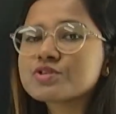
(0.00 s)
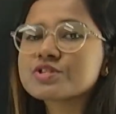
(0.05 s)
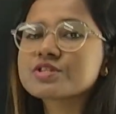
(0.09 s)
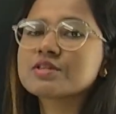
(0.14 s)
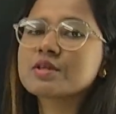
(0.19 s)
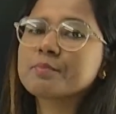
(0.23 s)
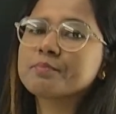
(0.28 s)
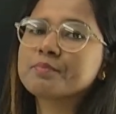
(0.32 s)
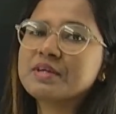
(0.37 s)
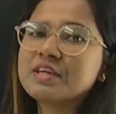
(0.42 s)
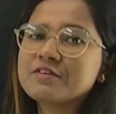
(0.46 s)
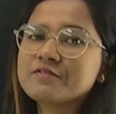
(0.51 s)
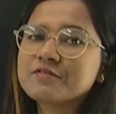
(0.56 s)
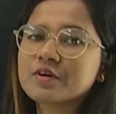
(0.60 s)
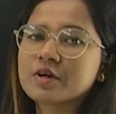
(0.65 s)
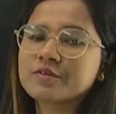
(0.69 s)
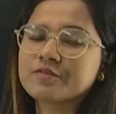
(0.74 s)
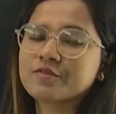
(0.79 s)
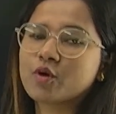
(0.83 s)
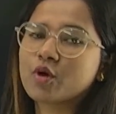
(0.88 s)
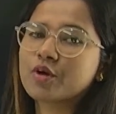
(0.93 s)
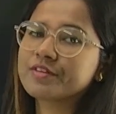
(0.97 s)
the be
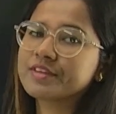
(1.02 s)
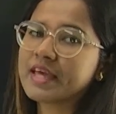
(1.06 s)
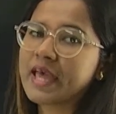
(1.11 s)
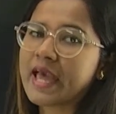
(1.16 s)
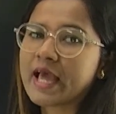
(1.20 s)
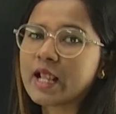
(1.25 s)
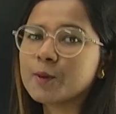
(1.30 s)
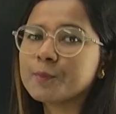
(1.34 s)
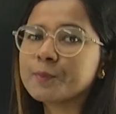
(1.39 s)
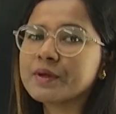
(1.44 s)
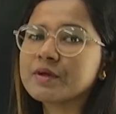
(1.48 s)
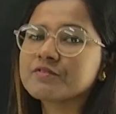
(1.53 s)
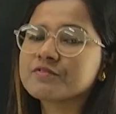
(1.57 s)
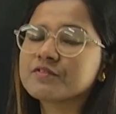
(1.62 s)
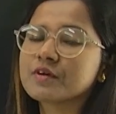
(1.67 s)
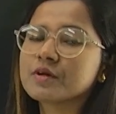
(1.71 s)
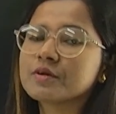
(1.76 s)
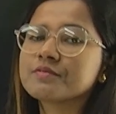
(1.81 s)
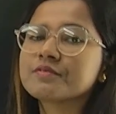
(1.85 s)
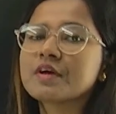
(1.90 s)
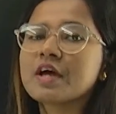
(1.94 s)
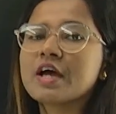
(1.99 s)
verb or the helping
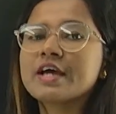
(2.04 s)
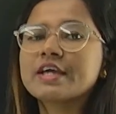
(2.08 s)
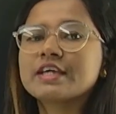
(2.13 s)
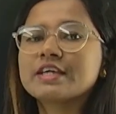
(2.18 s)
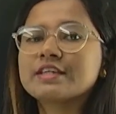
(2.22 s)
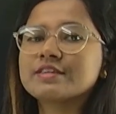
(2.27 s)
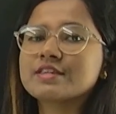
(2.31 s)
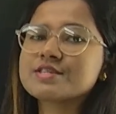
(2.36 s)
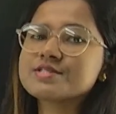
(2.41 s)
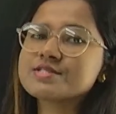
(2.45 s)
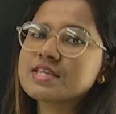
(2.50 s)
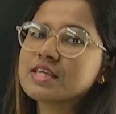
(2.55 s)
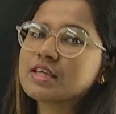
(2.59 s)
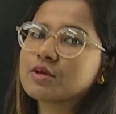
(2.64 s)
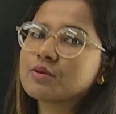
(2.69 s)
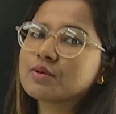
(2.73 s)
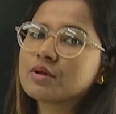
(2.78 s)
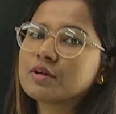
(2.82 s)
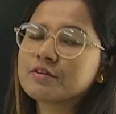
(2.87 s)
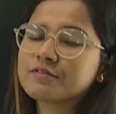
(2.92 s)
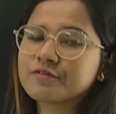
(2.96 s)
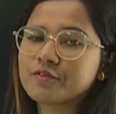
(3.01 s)
verb in the
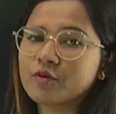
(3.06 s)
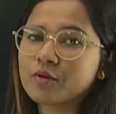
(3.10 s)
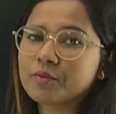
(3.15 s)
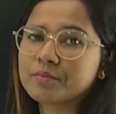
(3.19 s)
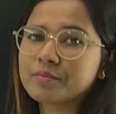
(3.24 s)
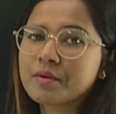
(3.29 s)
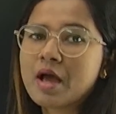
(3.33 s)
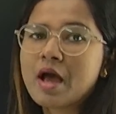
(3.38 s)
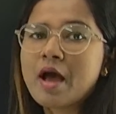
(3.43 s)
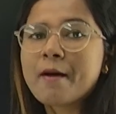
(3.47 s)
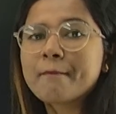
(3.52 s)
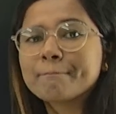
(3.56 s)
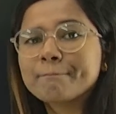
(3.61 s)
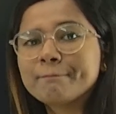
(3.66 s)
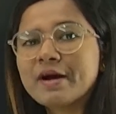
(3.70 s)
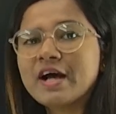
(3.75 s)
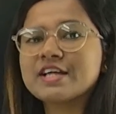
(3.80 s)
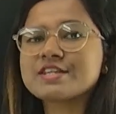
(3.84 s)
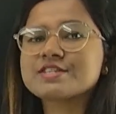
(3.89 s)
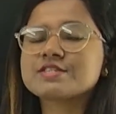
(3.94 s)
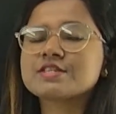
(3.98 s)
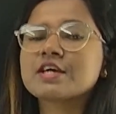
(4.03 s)
singular form.
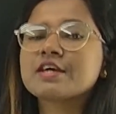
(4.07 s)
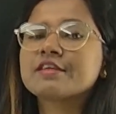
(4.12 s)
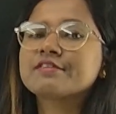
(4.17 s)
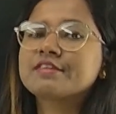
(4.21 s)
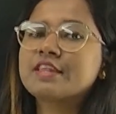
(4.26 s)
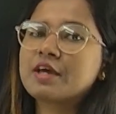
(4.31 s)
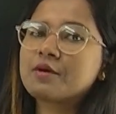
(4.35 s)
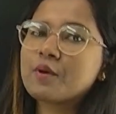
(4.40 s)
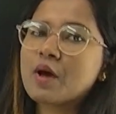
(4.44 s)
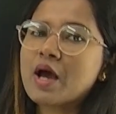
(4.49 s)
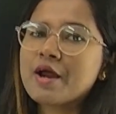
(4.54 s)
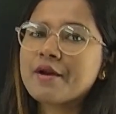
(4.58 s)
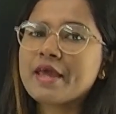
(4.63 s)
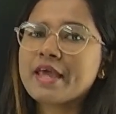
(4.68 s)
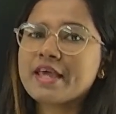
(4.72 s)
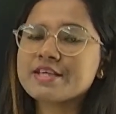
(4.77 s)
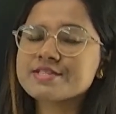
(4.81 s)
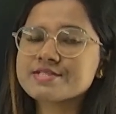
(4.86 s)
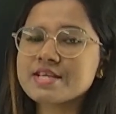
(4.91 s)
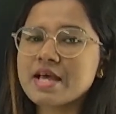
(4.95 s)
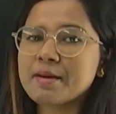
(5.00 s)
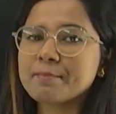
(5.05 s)
But there are
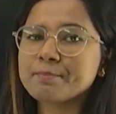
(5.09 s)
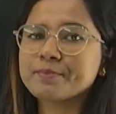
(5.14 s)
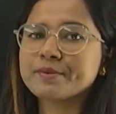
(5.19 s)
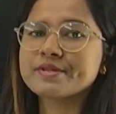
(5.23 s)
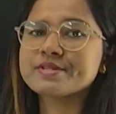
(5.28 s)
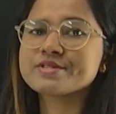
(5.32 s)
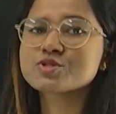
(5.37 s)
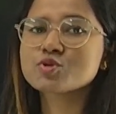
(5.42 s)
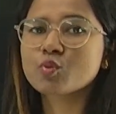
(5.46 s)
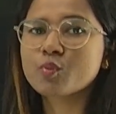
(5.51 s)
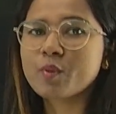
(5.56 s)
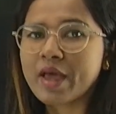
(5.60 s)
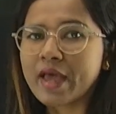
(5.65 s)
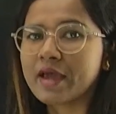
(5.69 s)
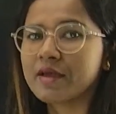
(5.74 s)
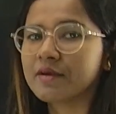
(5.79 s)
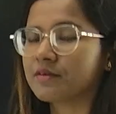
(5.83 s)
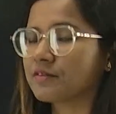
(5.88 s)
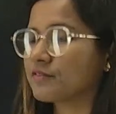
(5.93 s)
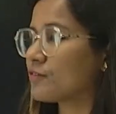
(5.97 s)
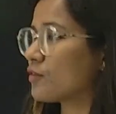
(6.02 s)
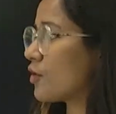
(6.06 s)
examples
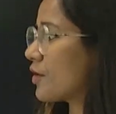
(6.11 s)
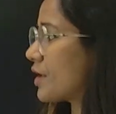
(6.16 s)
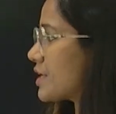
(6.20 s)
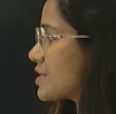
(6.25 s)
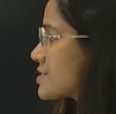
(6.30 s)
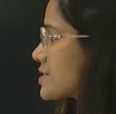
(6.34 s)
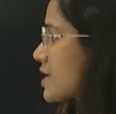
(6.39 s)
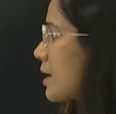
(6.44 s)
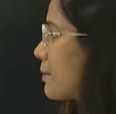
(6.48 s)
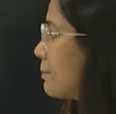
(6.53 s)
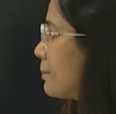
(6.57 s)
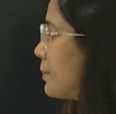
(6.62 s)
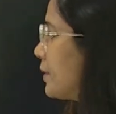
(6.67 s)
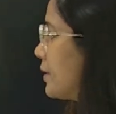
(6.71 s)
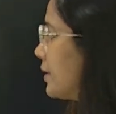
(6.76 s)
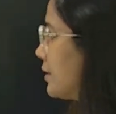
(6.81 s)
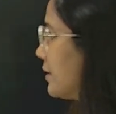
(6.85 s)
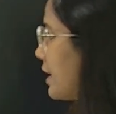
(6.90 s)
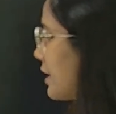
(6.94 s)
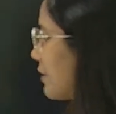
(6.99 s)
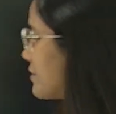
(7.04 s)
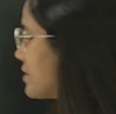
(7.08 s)
where, for
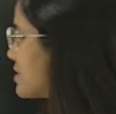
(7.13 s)
example, there